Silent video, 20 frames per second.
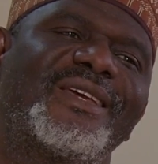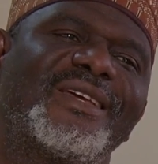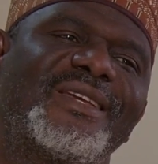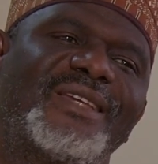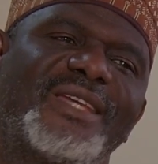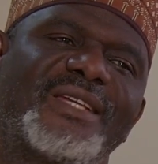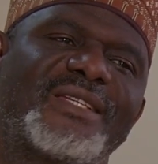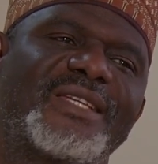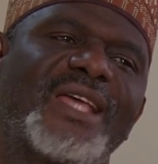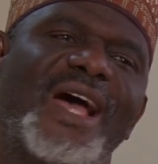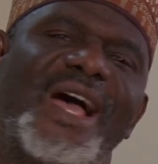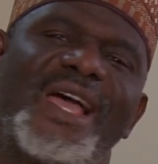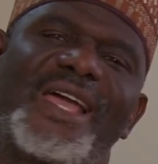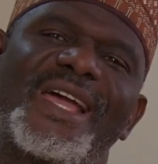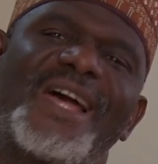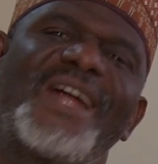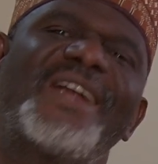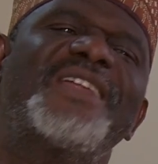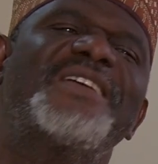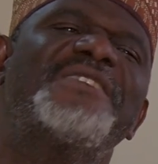Yes, I
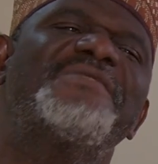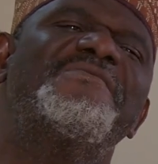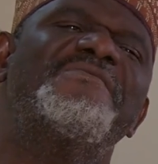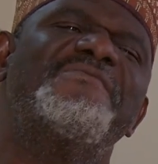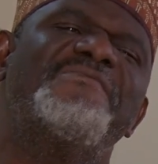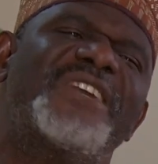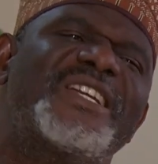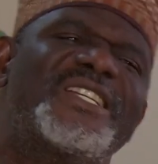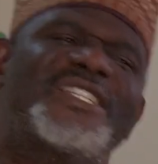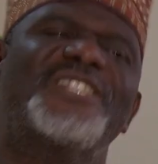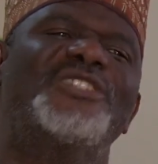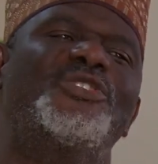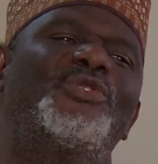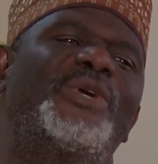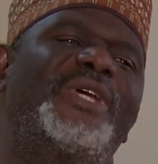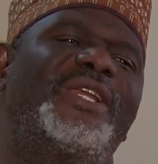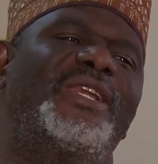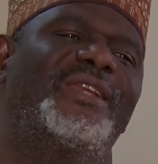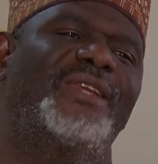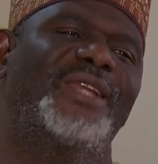can't reinvent the
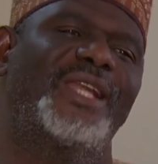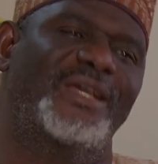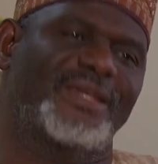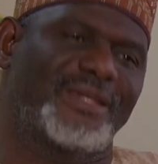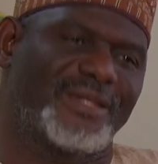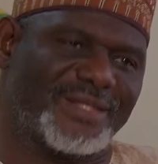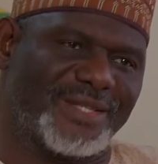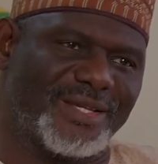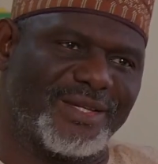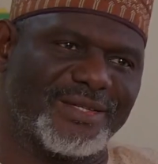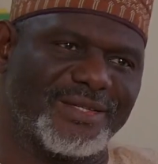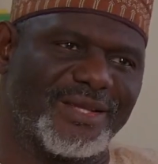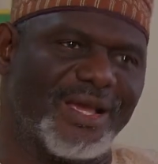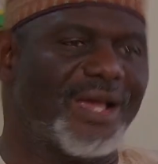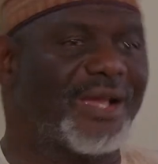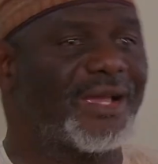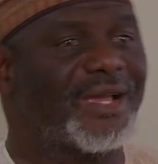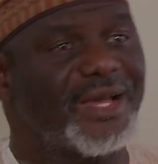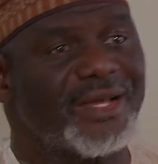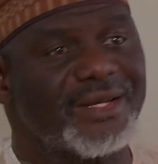wheel, like he says. Mm-hmm.
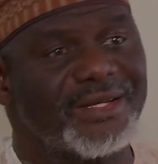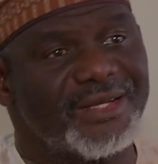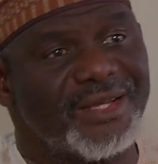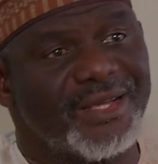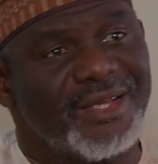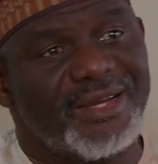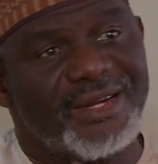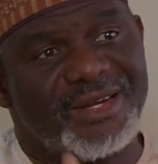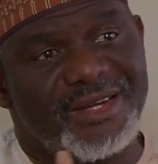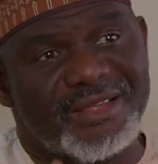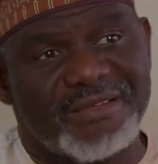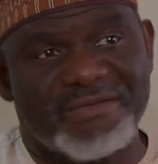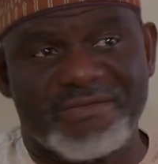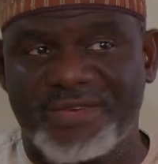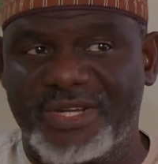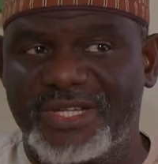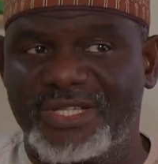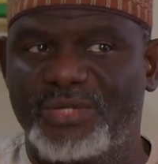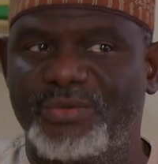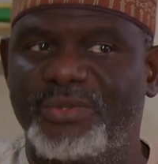I can't
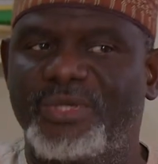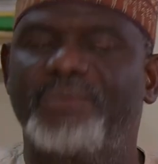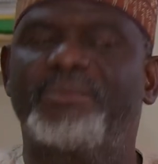reinvent the wheel,